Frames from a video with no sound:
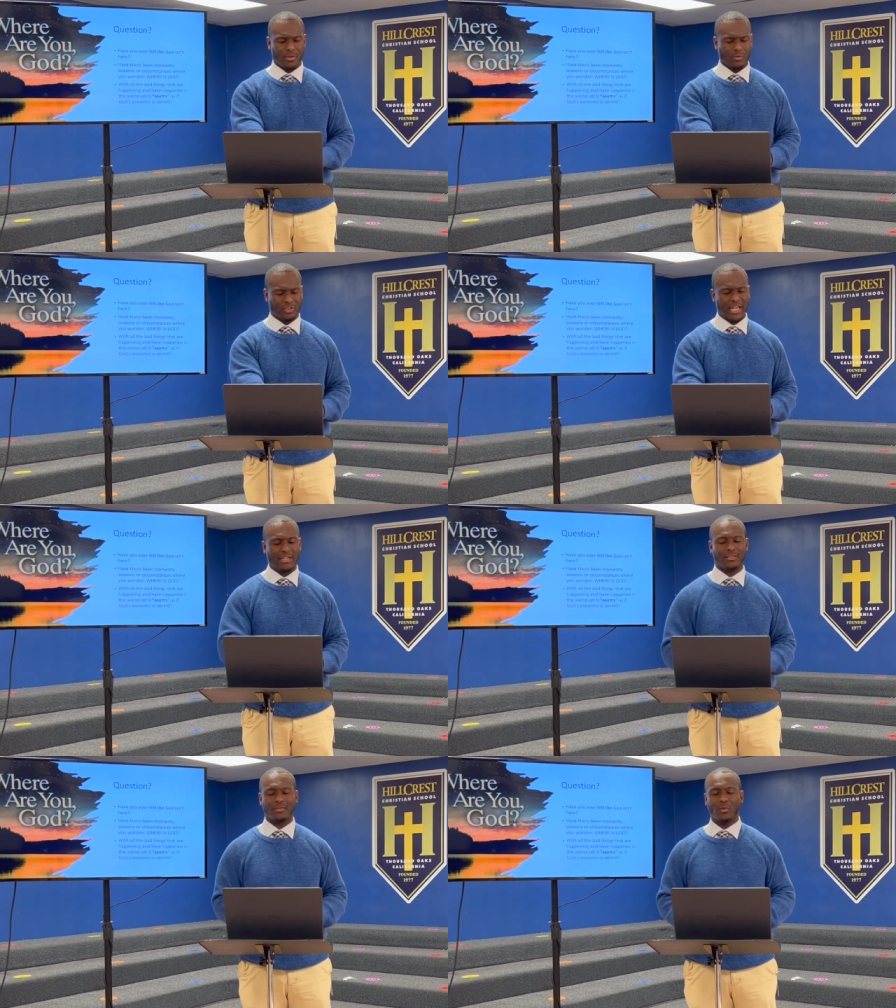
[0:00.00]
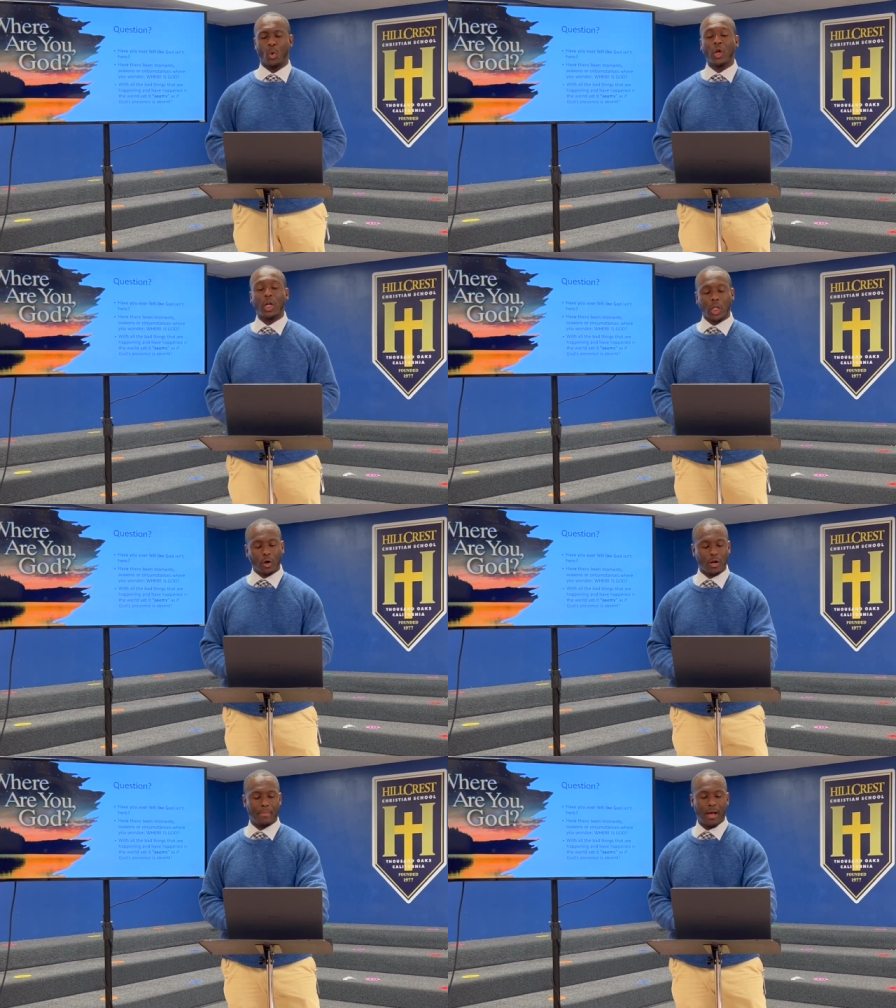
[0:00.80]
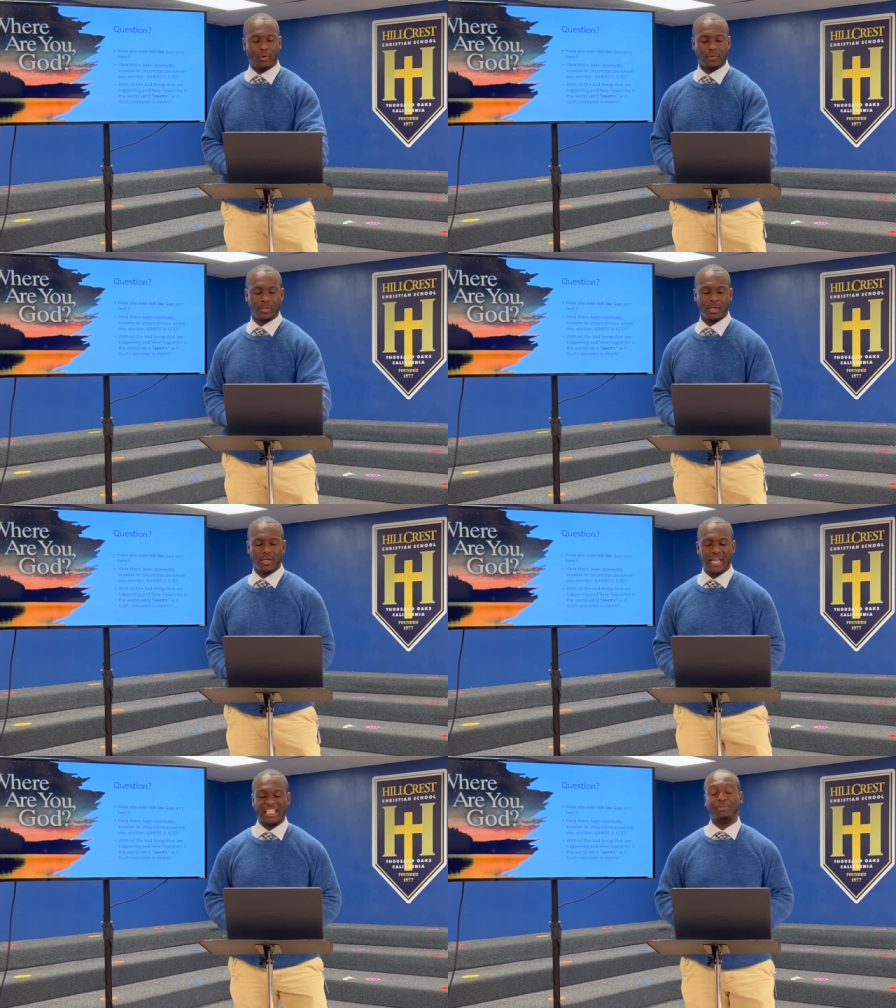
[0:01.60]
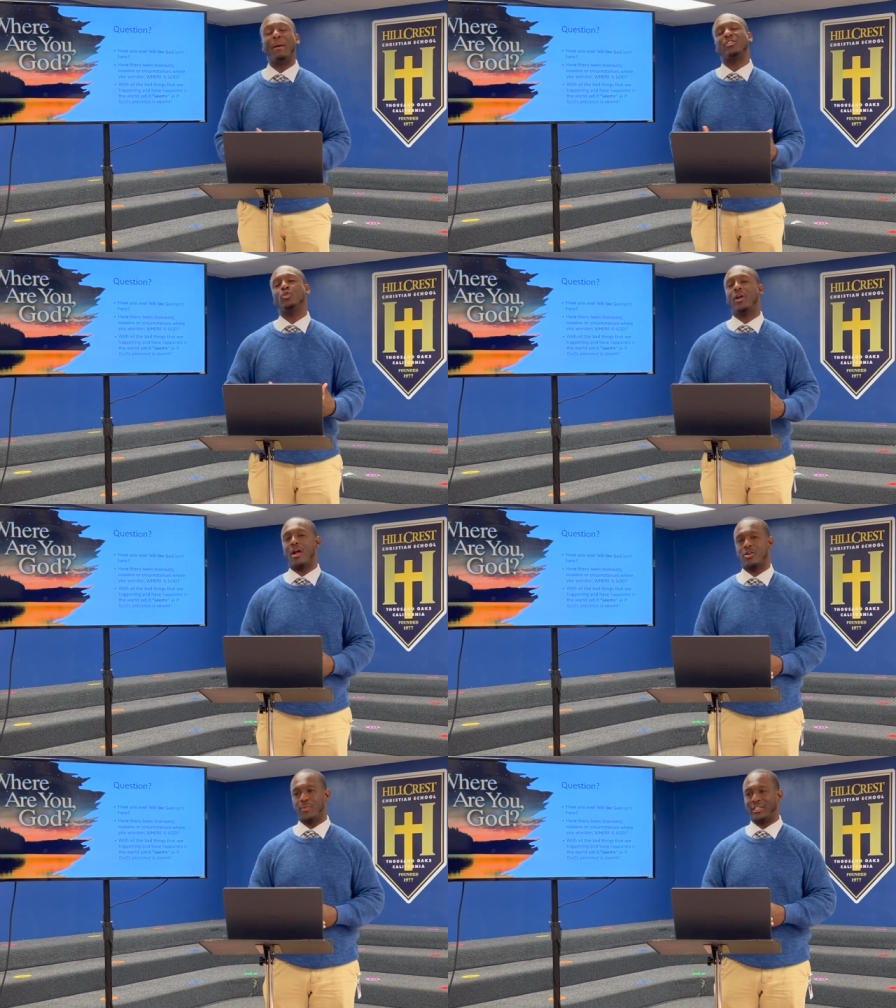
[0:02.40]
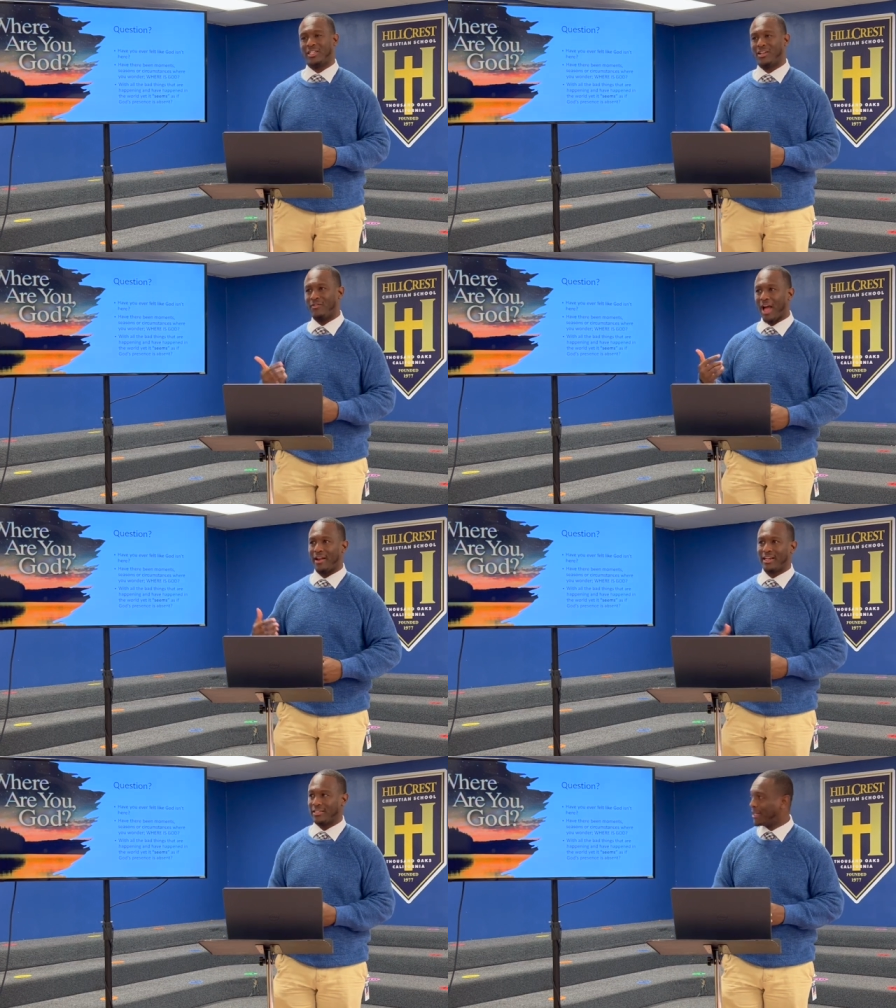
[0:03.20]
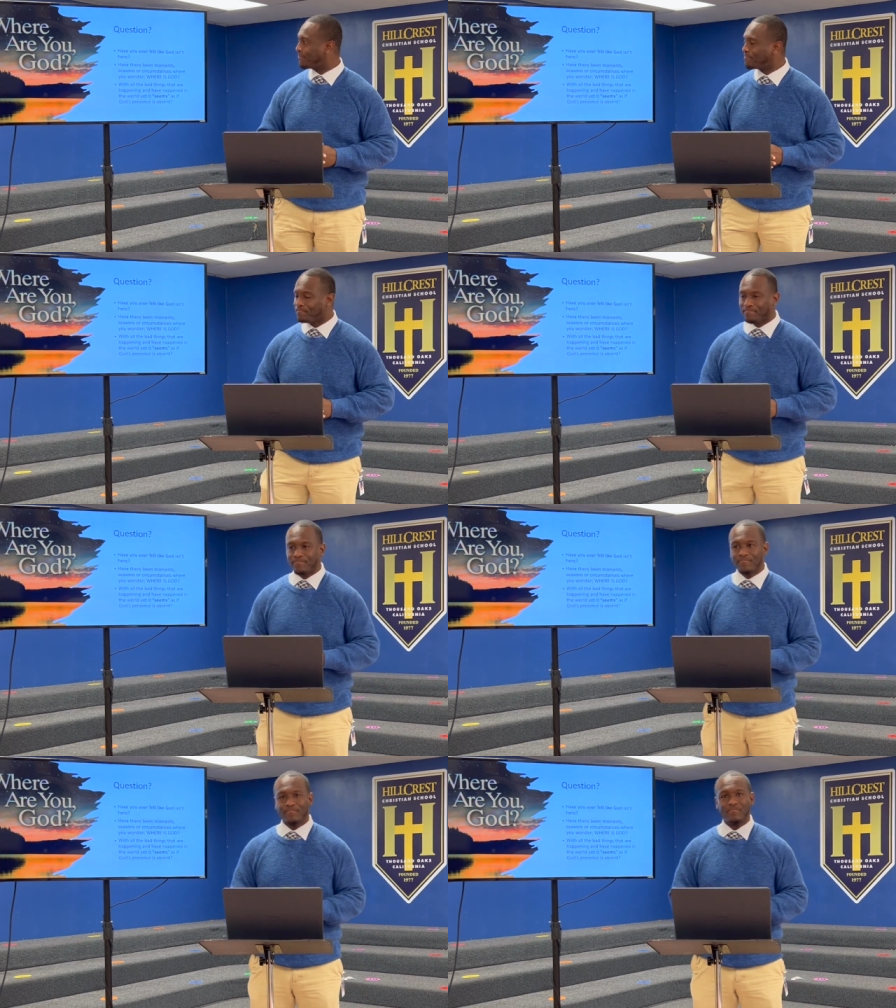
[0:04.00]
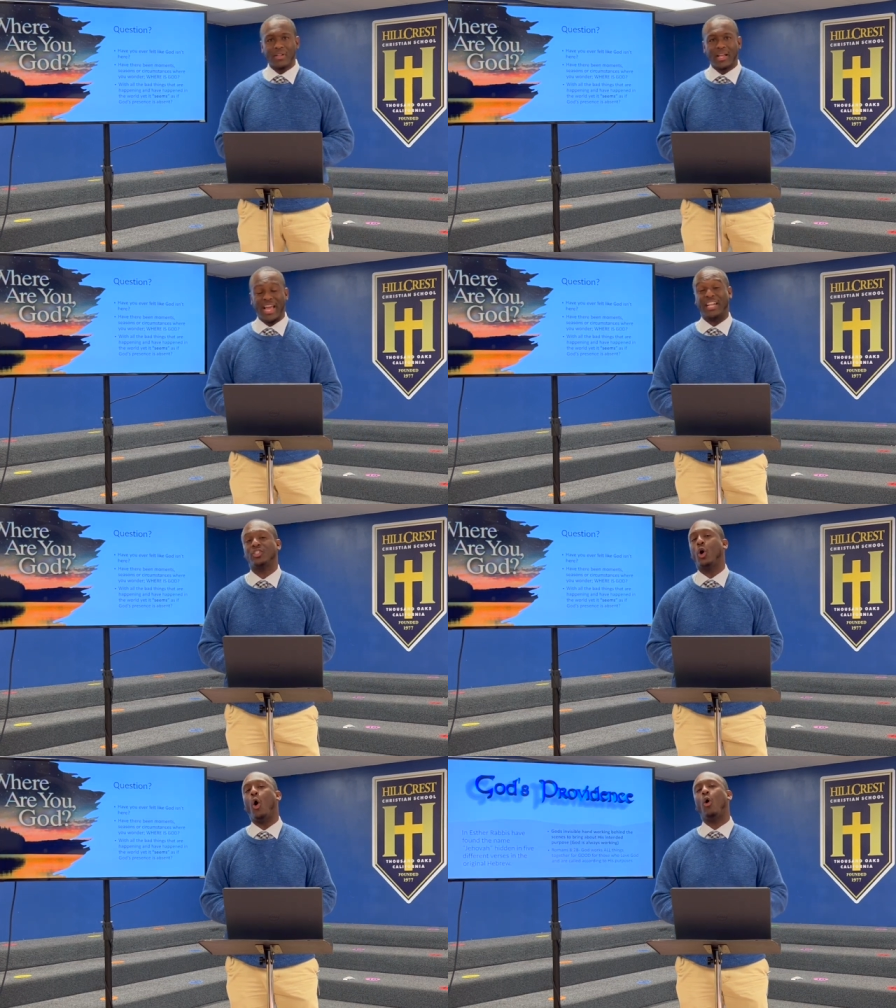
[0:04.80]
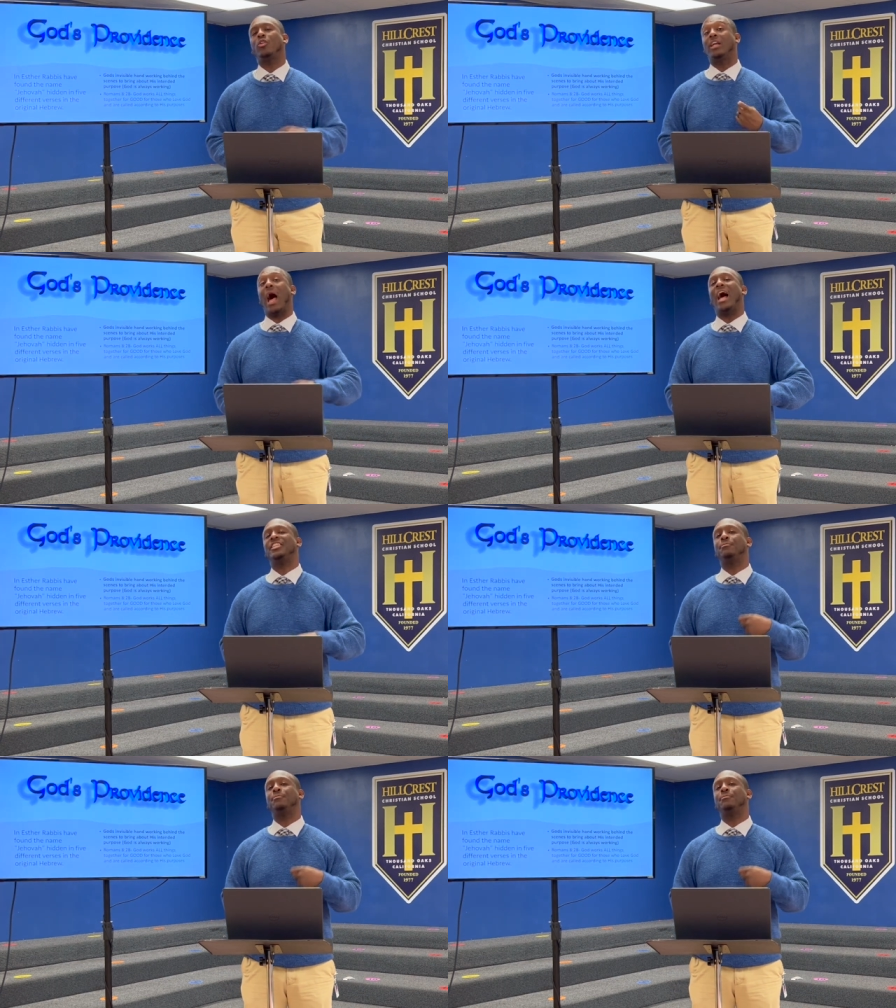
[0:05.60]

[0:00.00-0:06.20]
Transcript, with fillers: Well, saints, we're going to learn about a special characteristic of God. Next slide. And it's called God's